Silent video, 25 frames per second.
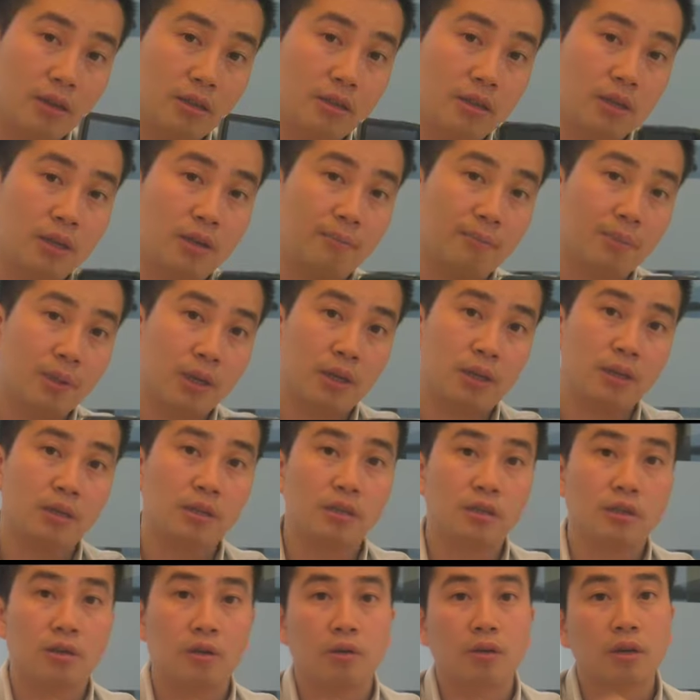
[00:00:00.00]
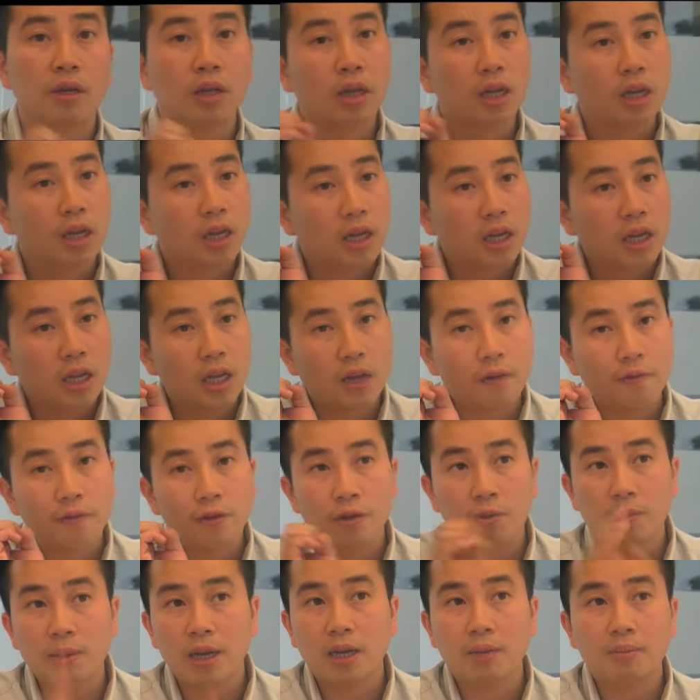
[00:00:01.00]
your computer. So if
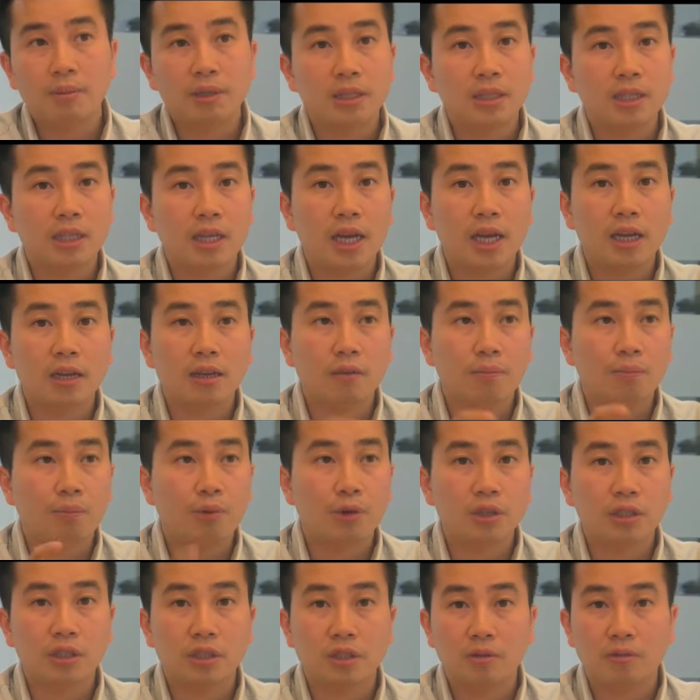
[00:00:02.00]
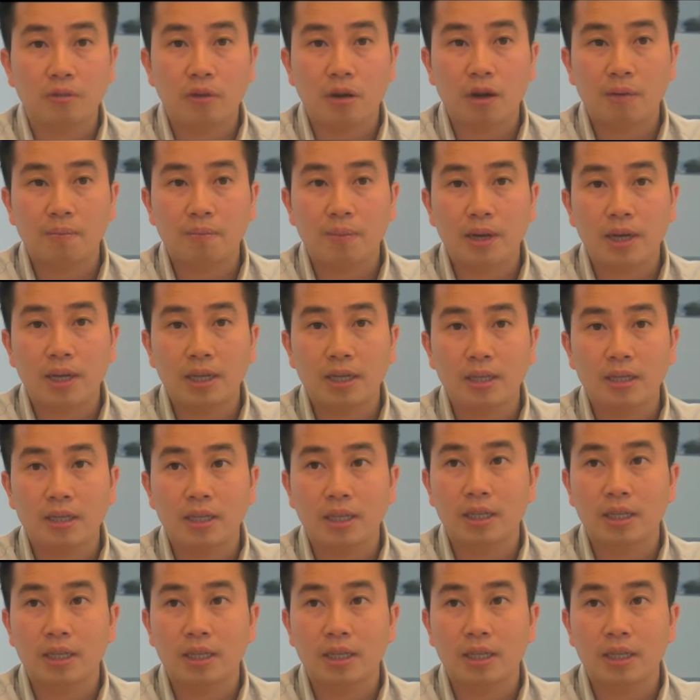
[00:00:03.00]
you made a mistake, you push the wrong button,